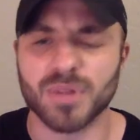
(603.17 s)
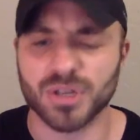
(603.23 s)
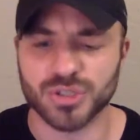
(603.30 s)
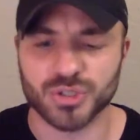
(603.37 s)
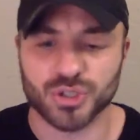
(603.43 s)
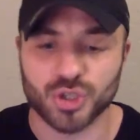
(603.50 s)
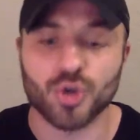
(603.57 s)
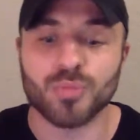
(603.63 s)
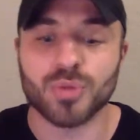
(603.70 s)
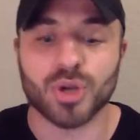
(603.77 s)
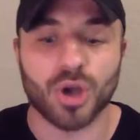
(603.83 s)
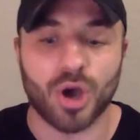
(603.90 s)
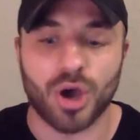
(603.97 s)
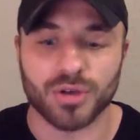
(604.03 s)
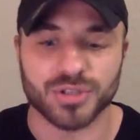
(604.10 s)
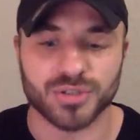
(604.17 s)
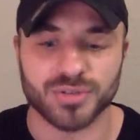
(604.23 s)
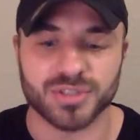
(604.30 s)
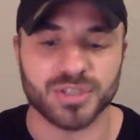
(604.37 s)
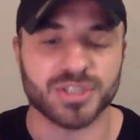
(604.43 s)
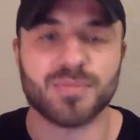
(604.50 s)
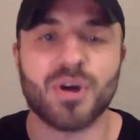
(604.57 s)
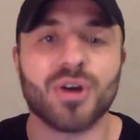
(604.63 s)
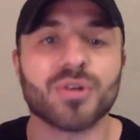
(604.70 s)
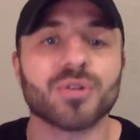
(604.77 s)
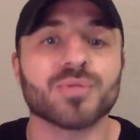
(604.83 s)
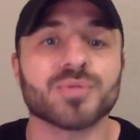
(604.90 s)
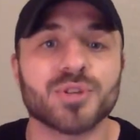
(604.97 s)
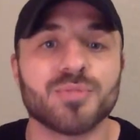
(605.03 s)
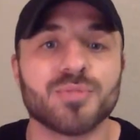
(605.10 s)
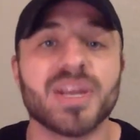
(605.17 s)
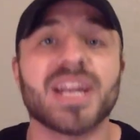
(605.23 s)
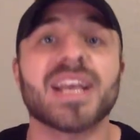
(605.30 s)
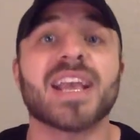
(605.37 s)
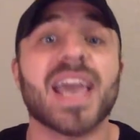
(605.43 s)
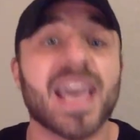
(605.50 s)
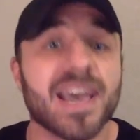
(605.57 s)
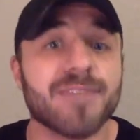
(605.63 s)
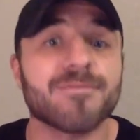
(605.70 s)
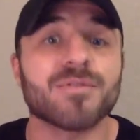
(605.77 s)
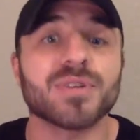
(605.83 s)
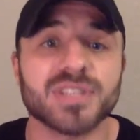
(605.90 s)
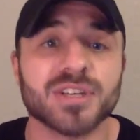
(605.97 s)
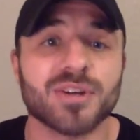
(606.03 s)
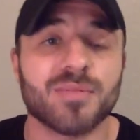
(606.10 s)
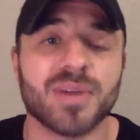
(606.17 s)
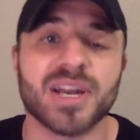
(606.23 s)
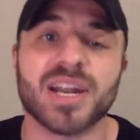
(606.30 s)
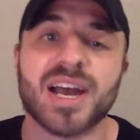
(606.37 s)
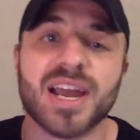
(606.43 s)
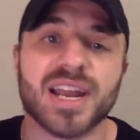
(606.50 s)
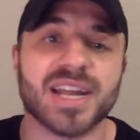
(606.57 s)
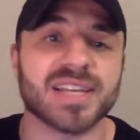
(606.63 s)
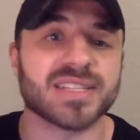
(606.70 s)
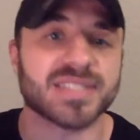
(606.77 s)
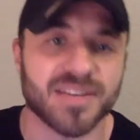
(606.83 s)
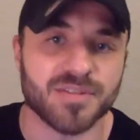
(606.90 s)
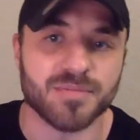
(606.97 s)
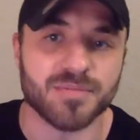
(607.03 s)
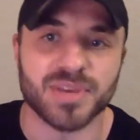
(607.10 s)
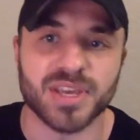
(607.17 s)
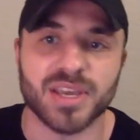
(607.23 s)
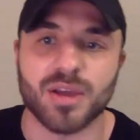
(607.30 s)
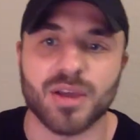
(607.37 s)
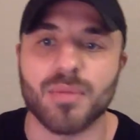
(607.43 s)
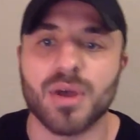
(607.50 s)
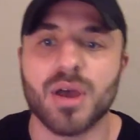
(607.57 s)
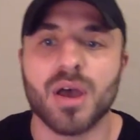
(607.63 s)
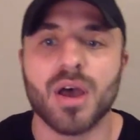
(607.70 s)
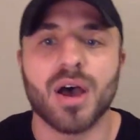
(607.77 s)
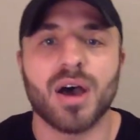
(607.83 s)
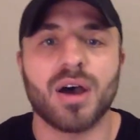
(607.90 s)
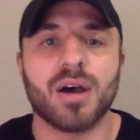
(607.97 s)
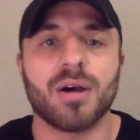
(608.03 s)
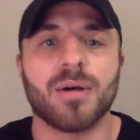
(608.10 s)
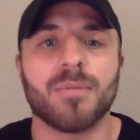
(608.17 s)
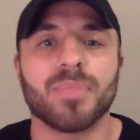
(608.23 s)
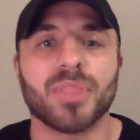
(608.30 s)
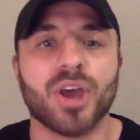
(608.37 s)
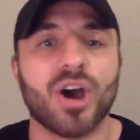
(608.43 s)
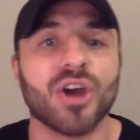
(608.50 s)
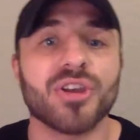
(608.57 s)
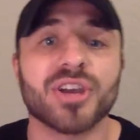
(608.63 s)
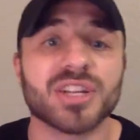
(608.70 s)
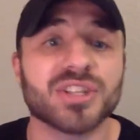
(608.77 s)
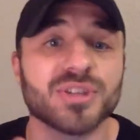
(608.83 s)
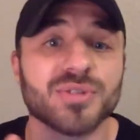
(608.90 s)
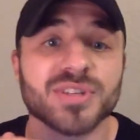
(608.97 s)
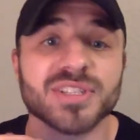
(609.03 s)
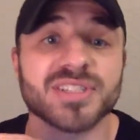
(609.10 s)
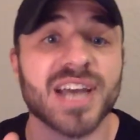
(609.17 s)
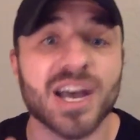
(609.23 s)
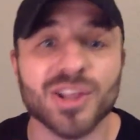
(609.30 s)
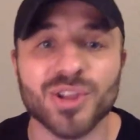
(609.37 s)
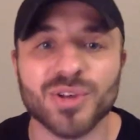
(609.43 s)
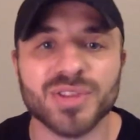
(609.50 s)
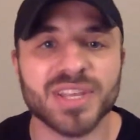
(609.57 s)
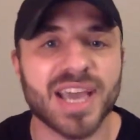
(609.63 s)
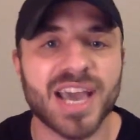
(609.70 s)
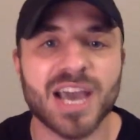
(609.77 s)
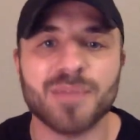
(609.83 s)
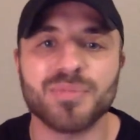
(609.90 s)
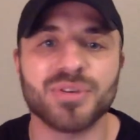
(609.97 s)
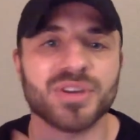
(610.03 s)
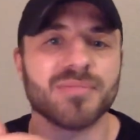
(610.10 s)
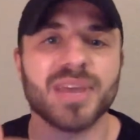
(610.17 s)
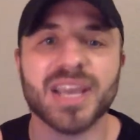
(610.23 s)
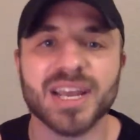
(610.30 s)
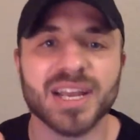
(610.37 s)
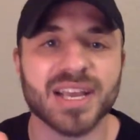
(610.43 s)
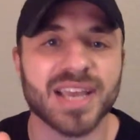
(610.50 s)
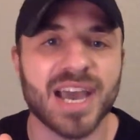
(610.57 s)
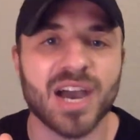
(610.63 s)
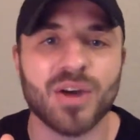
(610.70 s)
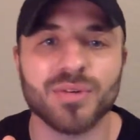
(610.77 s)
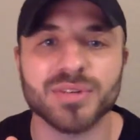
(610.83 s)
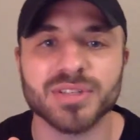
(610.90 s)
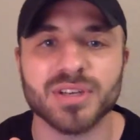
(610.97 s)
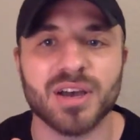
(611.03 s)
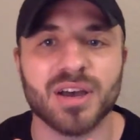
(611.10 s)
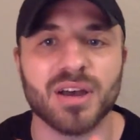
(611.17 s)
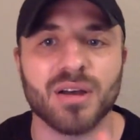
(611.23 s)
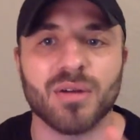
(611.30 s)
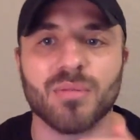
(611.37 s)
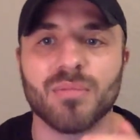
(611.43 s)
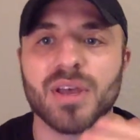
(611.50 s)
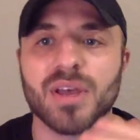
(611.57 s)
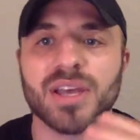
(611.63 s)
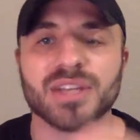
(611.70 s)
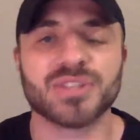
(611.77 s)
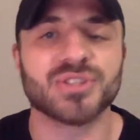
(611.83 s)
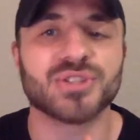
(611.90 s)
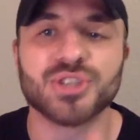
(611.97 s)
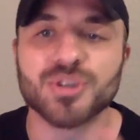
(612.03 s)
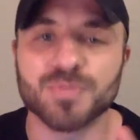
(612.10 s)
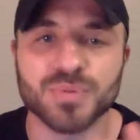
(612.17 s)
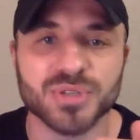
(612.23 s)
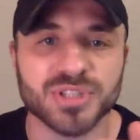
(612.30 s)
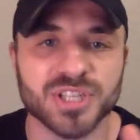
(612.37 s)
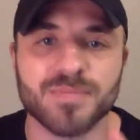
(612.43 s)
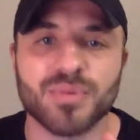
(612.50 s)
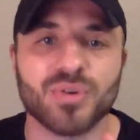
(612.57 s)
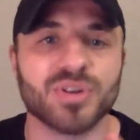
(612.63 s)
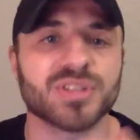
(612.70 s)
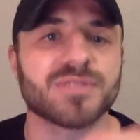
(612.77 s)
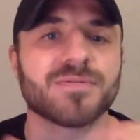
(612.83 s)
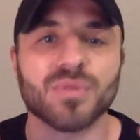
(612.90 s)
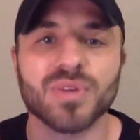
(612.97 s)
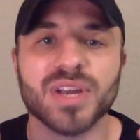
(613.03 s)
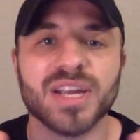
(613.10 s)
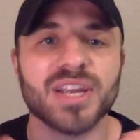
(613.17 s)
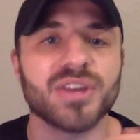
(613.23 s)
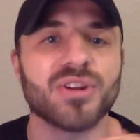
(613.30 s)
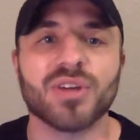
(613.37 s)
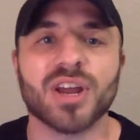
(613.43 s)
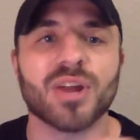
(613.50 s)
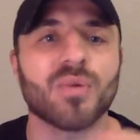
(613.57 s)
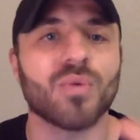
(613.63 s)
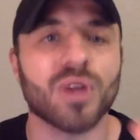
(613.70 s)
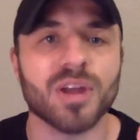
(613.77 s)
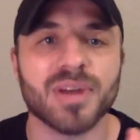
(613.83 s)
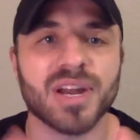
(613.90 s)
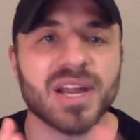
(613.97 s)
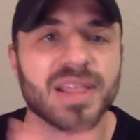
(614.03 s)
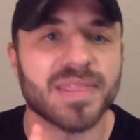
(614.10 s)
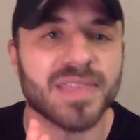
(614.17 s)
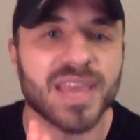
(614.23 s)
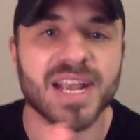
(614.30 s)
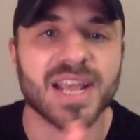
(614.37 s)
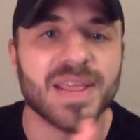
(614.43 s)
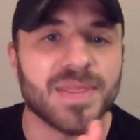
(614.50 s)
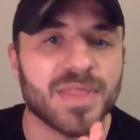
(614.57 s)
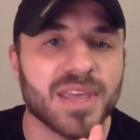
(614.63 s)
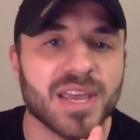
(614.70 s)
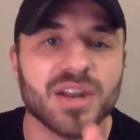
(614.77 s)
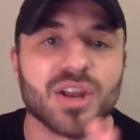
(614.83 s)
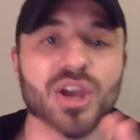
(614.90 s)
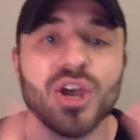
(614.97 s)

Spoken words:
Zoom call. So it's a small group Zoom meeting every single Monday night at 7 p.m. All you got to do is download the app. You can make an account. Super simple. It's free. You don't got to worry about anything. And then